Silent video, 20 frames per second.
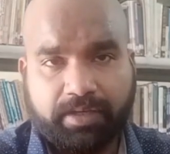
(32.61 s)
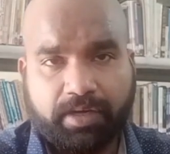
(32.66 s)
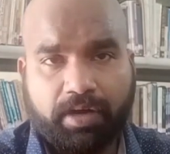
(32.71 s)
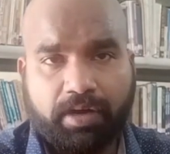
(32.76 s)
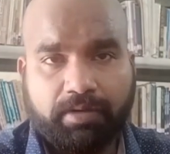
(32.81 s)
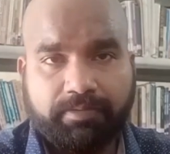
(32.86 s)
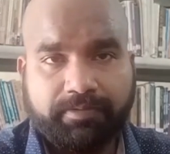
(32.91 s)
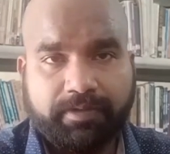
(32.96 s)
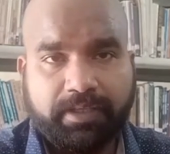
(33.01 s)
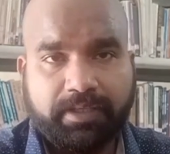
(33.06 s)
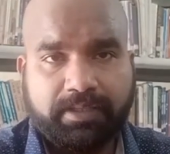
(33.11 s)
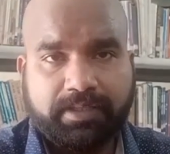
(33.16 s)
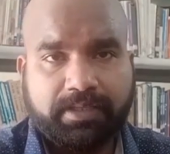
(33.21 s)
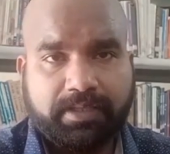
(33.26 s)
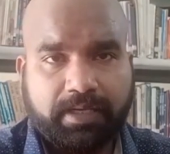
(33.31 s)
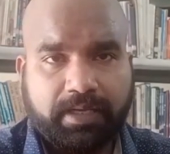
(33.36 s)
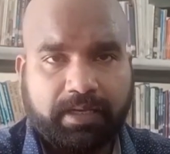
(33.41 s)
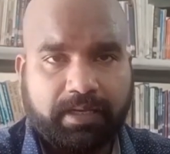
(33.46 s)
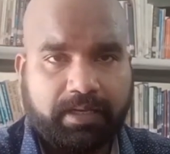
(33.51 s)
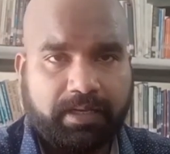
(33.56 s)
of this
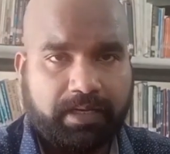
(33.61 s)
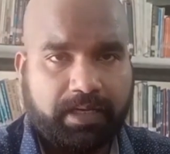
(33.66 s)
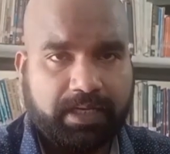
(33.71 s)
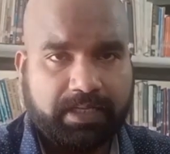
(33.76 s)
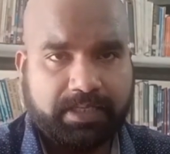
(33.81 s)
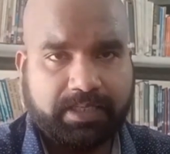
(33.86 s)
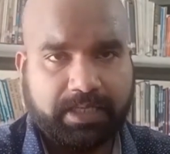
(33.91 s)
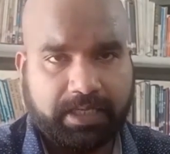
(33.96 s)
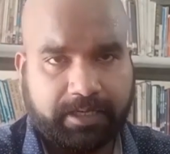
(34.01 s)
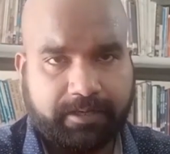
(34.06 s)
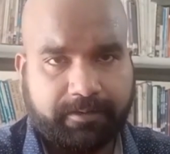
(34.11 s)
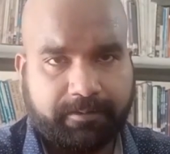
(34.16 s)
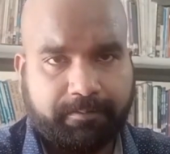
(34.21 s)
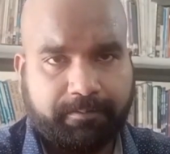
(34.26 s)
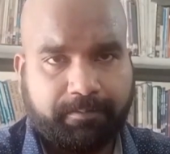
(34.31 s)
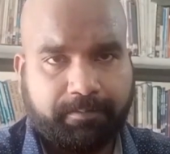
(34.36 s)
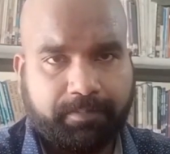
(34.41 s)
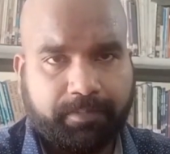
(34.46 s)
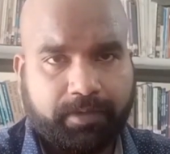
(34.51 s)
lesson.